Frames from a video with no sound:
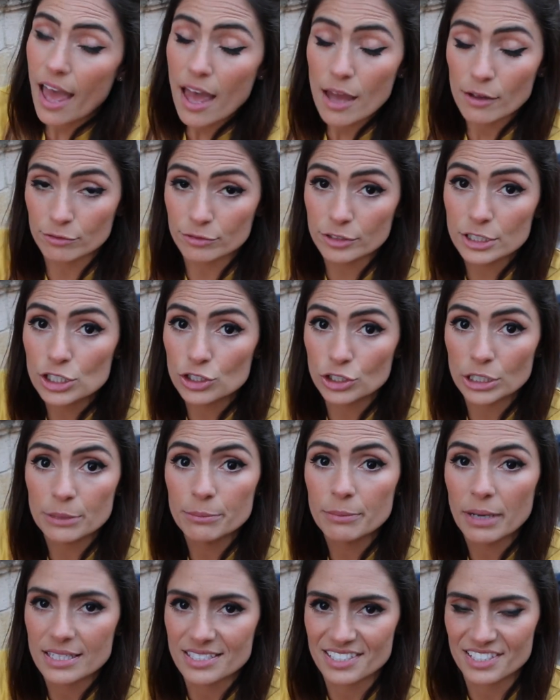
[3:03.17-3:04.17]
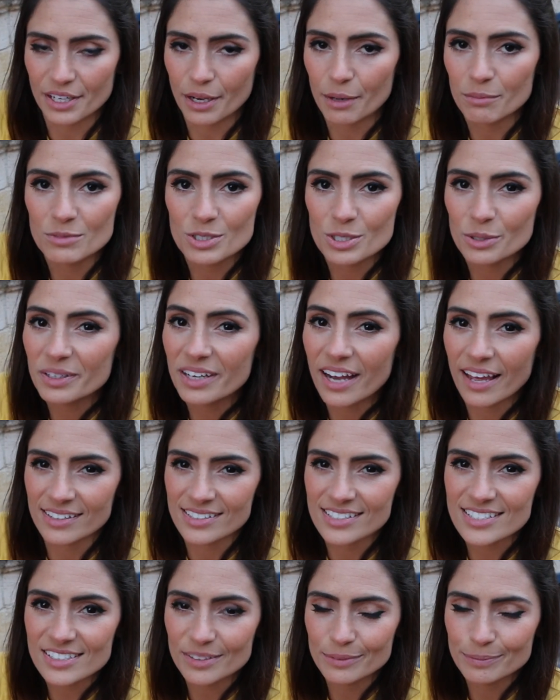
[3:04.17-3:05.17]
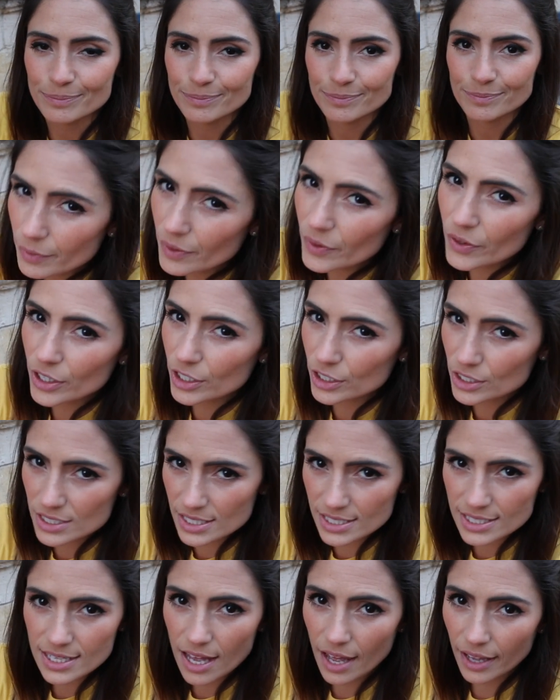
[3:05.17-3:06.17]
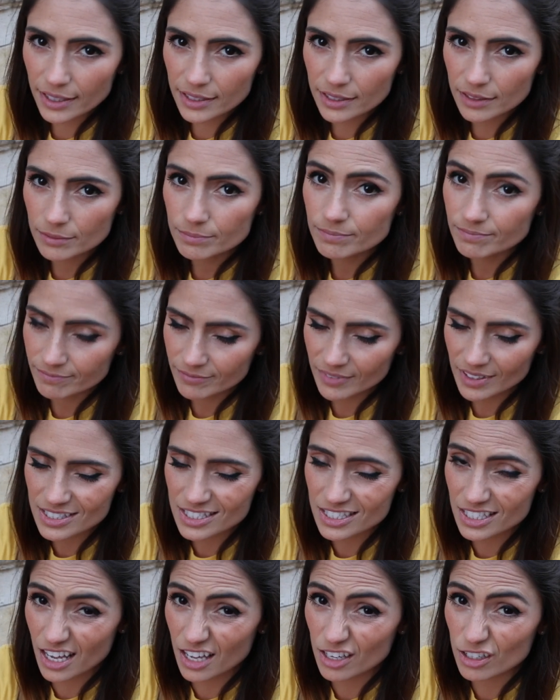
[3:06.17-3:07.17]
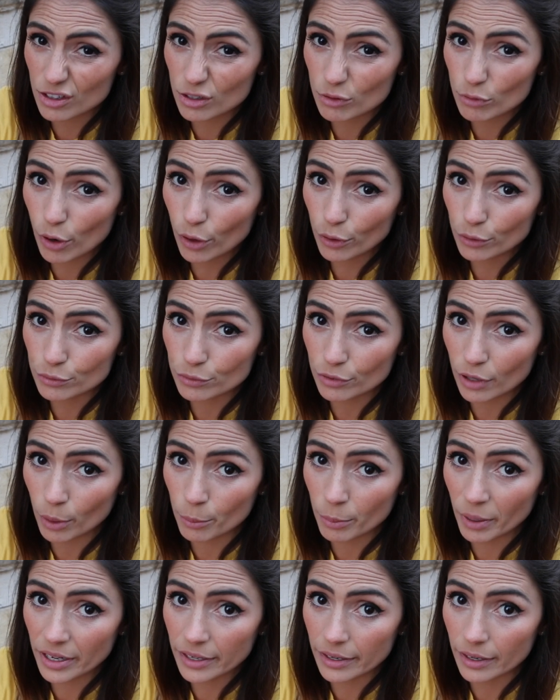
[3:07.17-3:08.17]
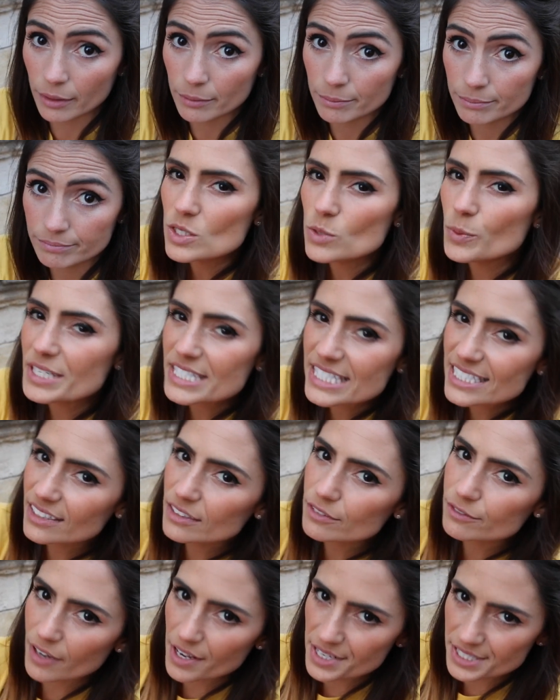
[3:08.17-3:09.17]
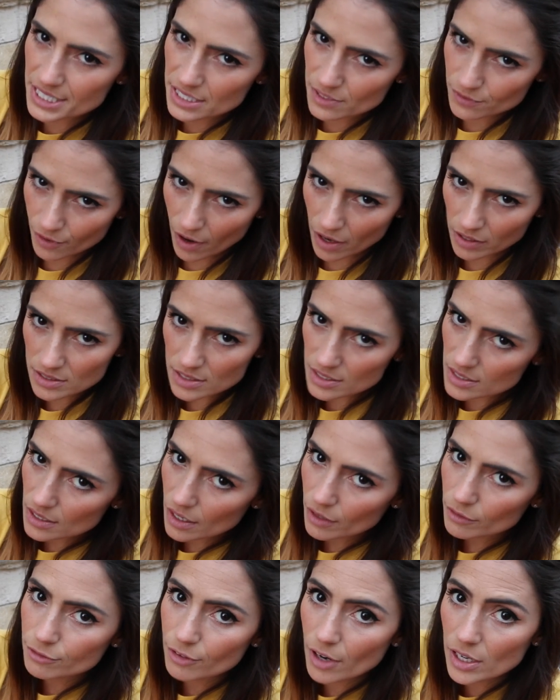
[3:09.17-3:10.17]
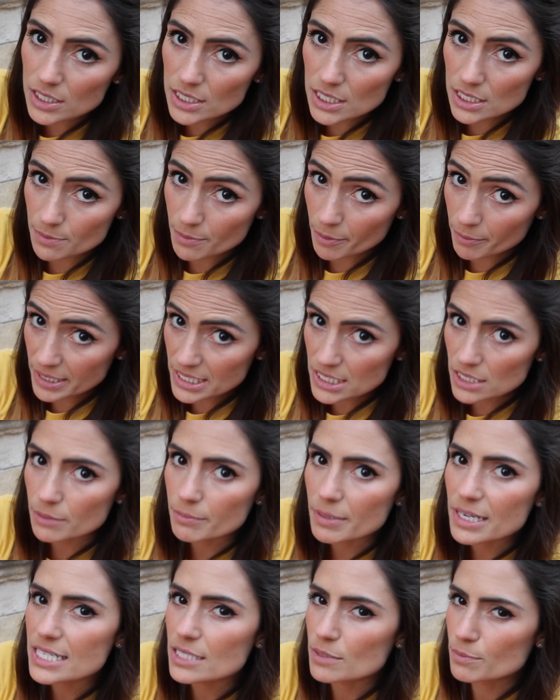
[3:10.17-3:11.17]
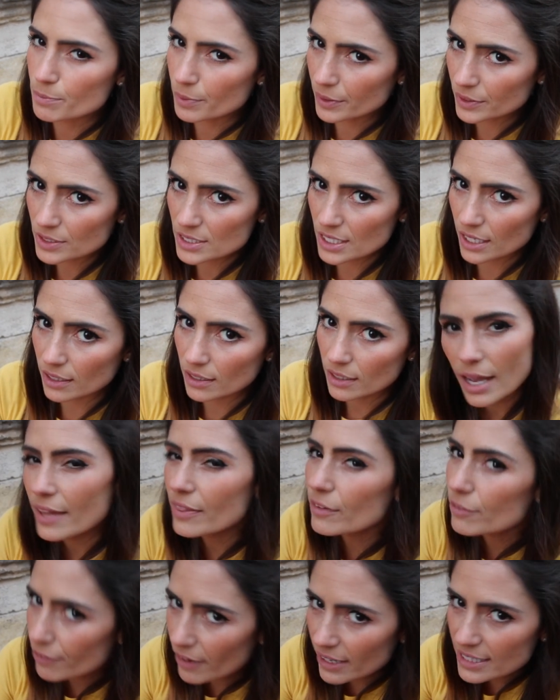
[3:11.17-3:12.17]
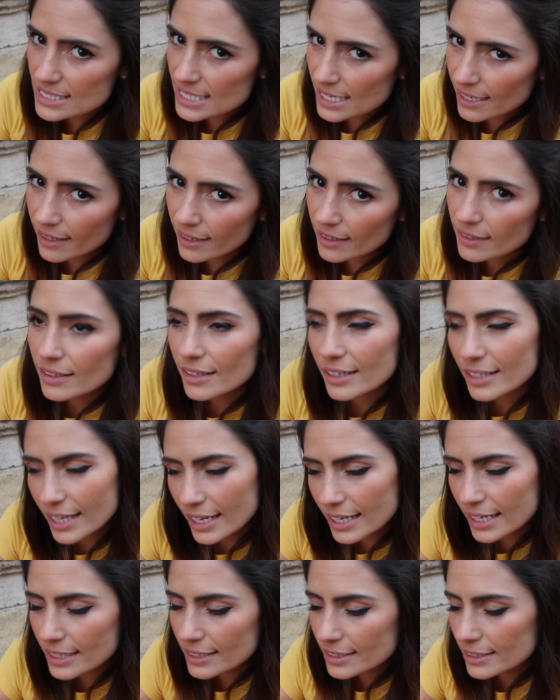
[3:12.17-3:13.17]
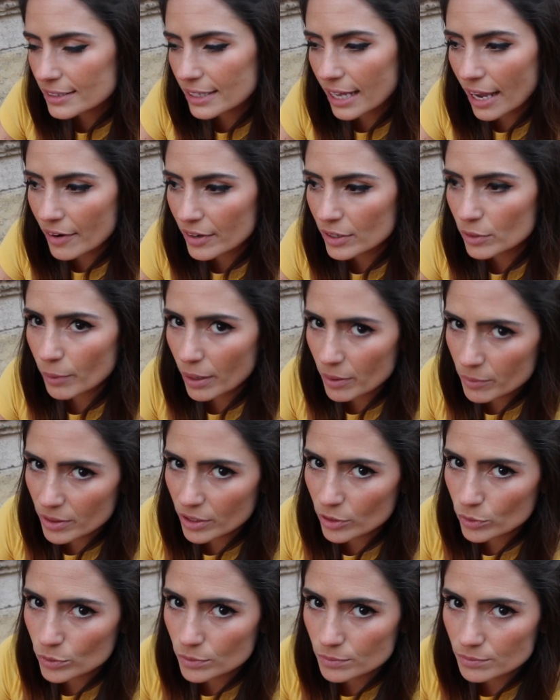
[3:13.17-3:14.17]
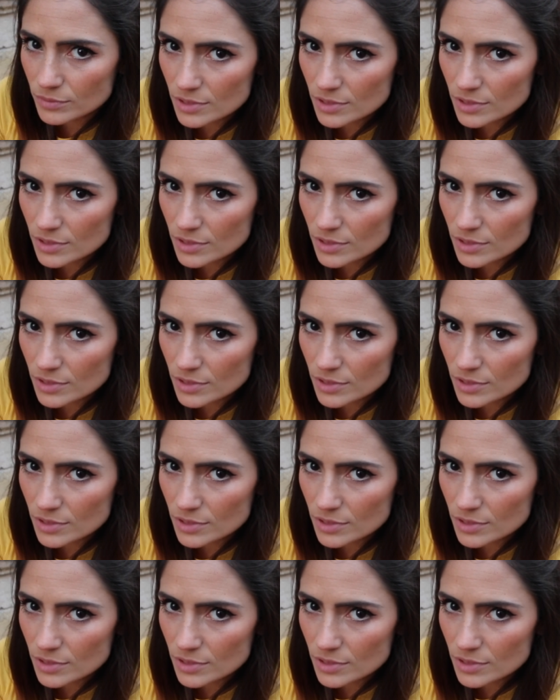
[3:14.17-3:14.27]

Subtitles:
Every dream has to come to an end. Miracles aside, it's the end of the road for Albania. Switzerland versus France. France's momentum is building, and the fans here are getting a little carried away with it all.